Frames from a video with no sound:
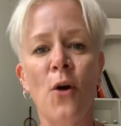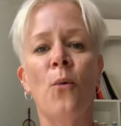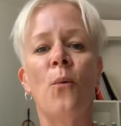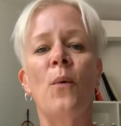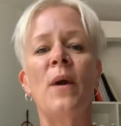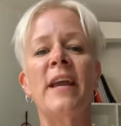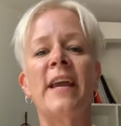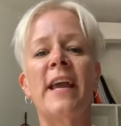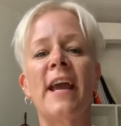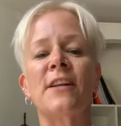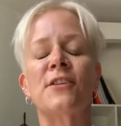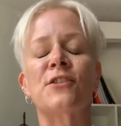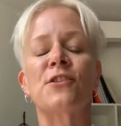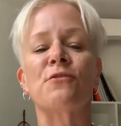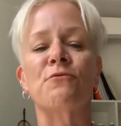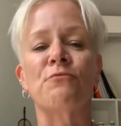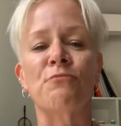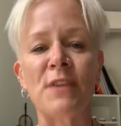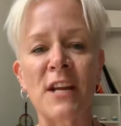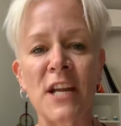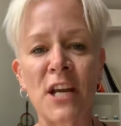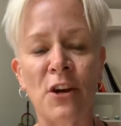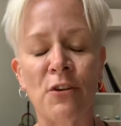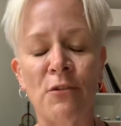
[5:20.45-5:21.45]
we get to
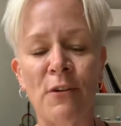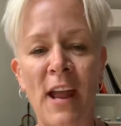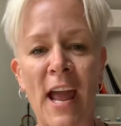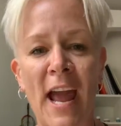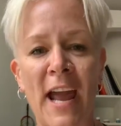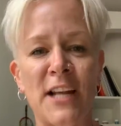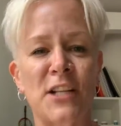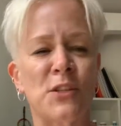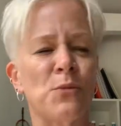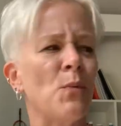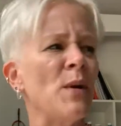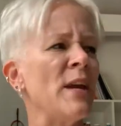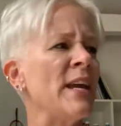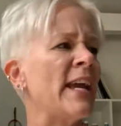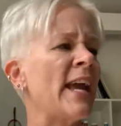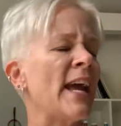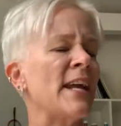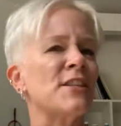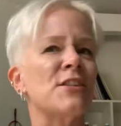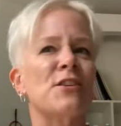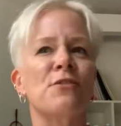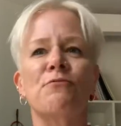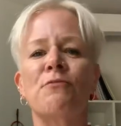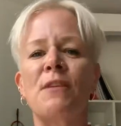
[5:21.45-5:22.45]
recreate, we
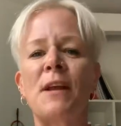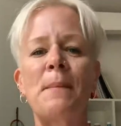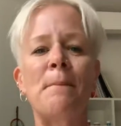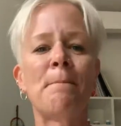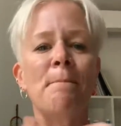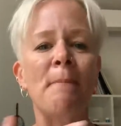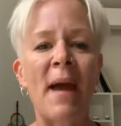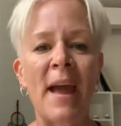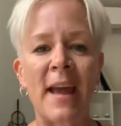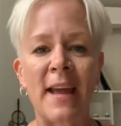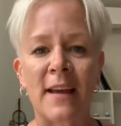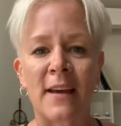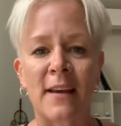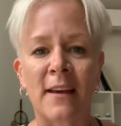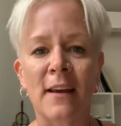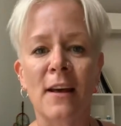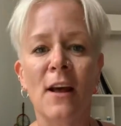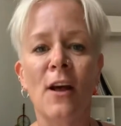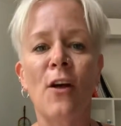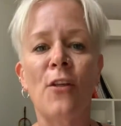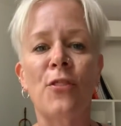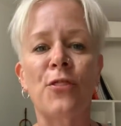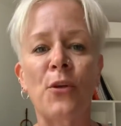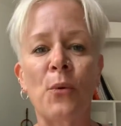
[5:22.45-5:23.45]
get to remake
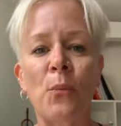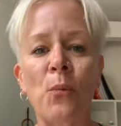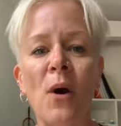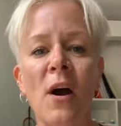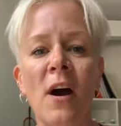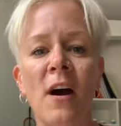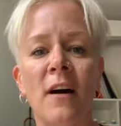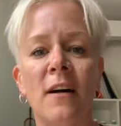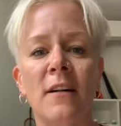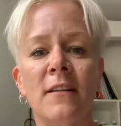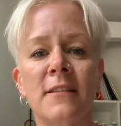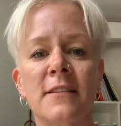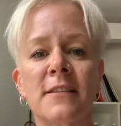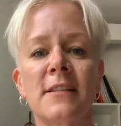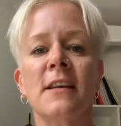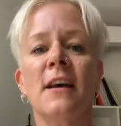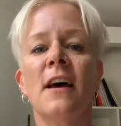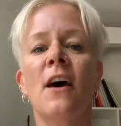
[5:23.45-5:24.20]
the world